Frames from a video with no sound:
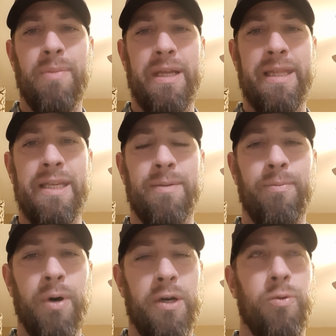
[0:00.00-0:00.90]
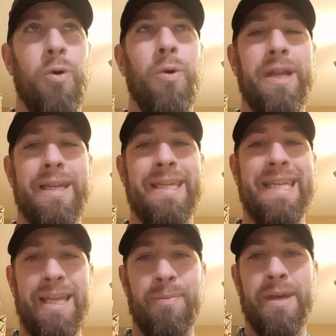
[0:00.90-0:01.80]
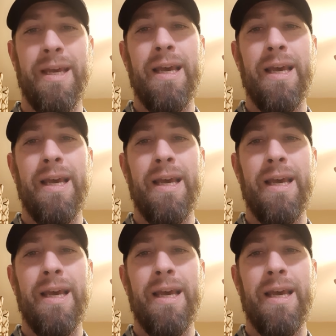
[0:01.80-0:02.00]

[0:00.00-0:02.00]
But this book went deep